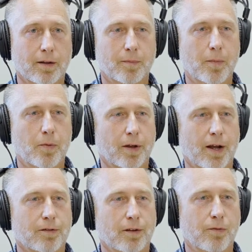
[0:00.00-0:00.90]
that people can
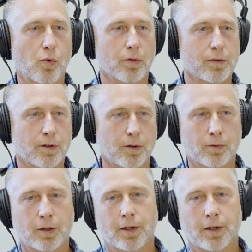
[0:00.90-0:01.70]
actually afford. So,